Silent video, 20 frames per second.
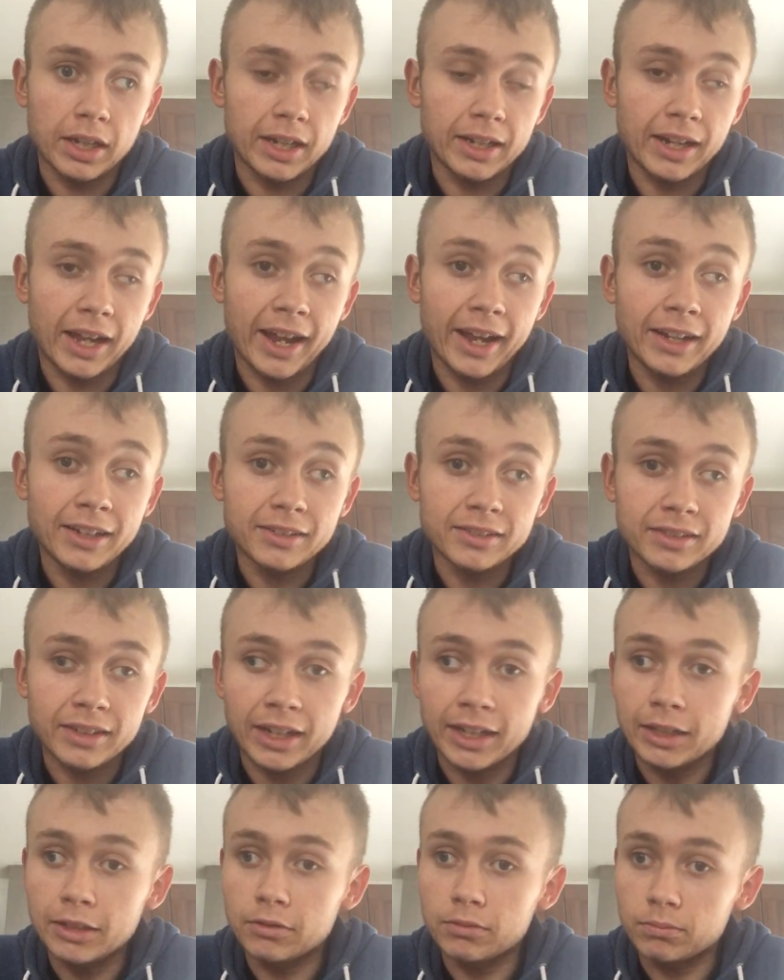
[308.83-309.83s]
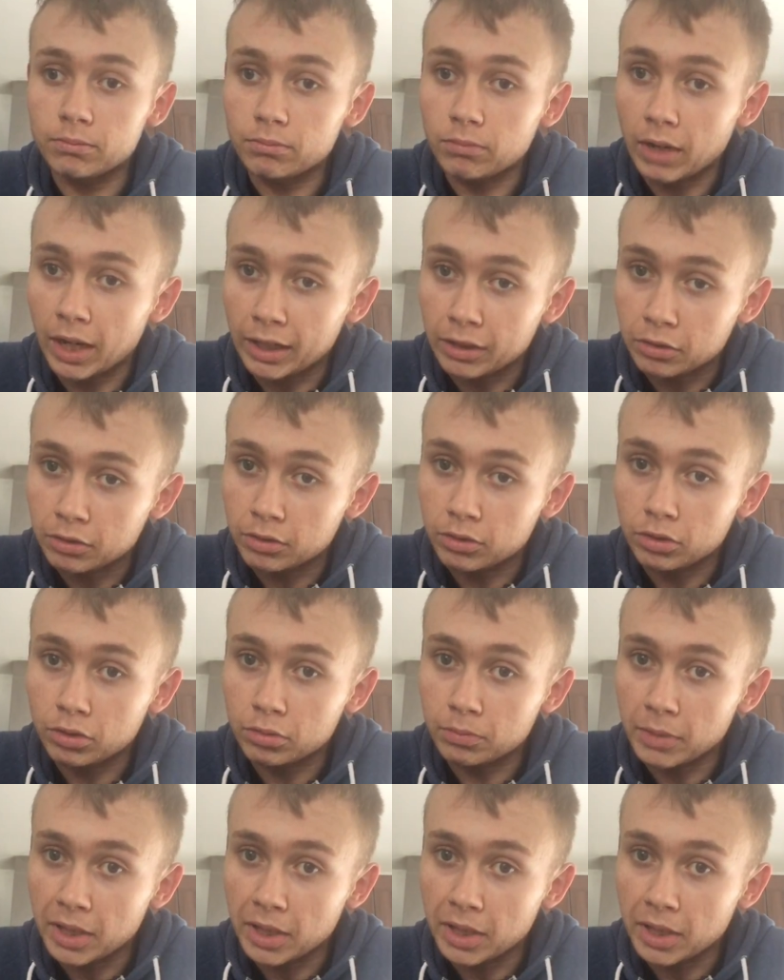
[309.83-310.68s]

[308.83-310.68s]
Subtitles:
In hindsight, I don't know,